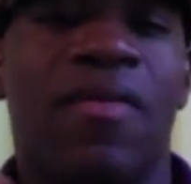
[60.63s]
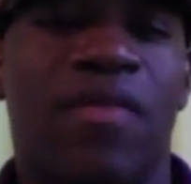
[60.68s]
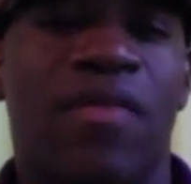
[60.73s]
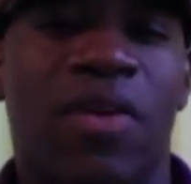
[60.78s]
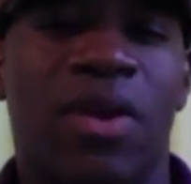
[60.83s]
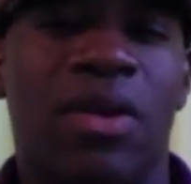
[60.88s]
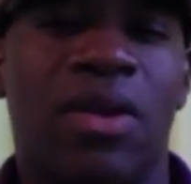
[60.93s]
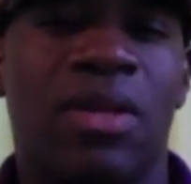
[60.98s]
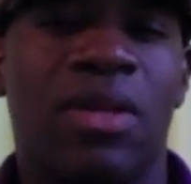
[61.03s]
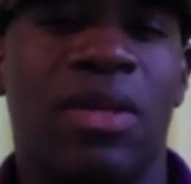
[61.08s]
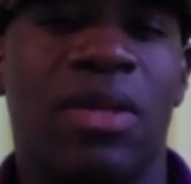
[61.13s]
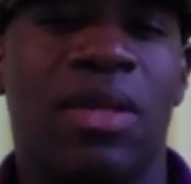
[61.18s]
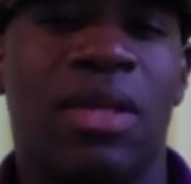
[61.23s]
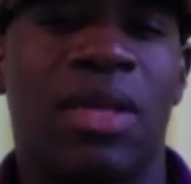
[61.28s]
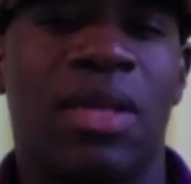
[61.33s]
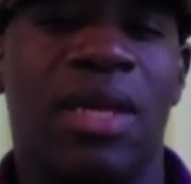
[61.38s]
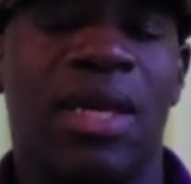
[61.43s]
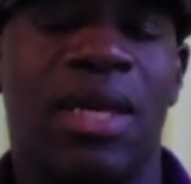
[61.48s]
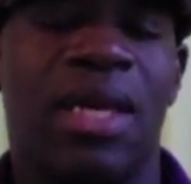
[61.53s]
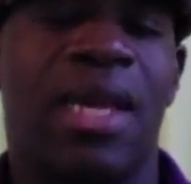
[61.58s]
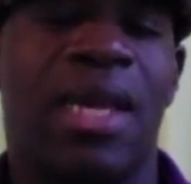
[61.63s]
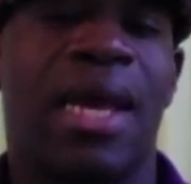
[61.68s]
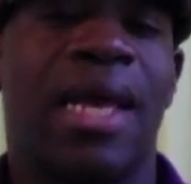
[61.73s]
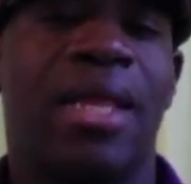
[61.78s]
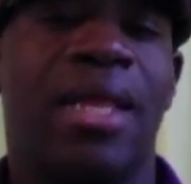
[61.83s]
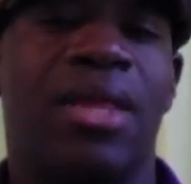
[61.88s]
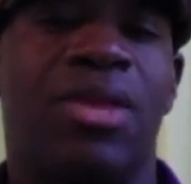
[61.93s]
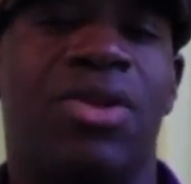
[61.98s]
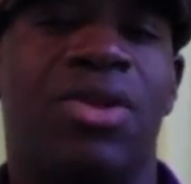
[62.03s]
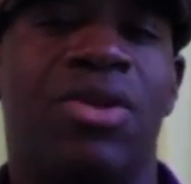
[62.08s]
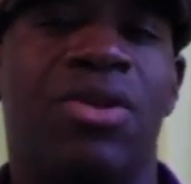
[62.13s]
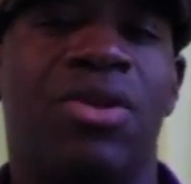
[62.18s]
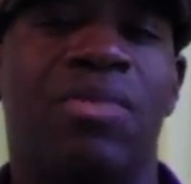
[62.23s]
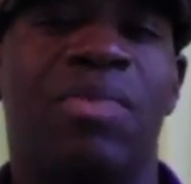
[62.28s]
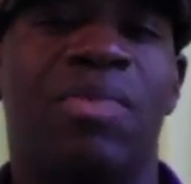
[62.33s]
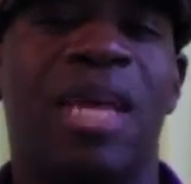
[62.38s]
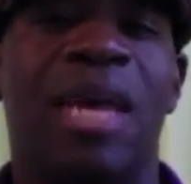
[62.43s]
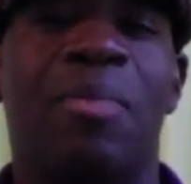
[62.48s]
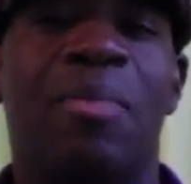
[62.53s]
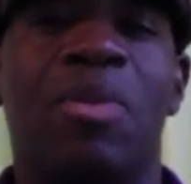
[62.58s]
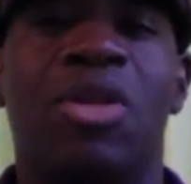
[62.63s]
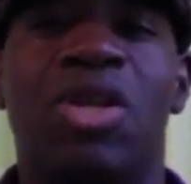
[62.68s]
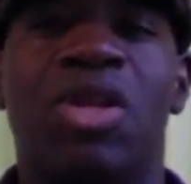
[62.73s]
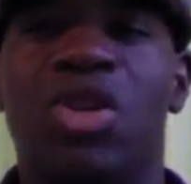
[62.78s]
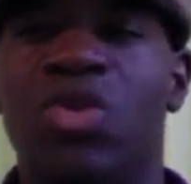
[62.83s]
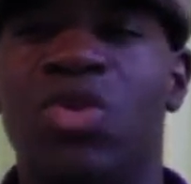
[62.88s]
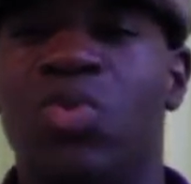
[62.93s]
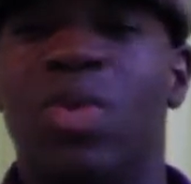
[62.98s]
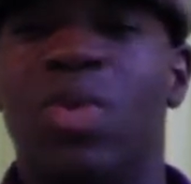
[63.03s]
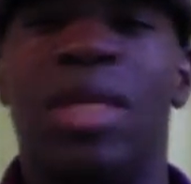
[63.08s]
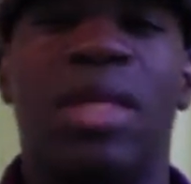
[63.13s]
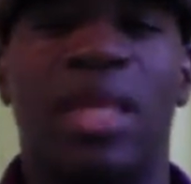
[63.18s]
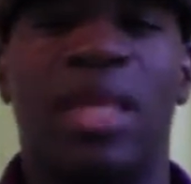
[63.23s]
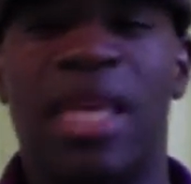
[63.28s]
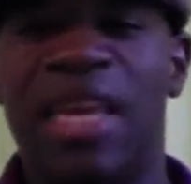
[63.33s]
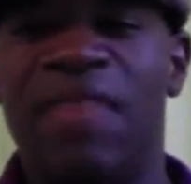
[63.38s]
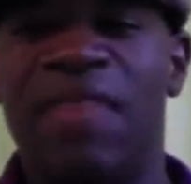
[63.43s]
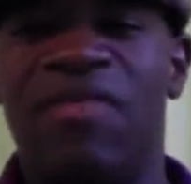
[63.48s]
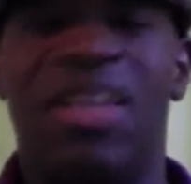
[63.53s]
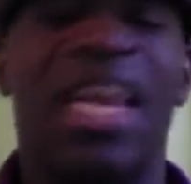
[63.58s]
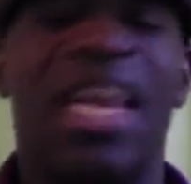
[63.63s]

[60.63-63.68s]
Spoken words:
First, it has to be able to receive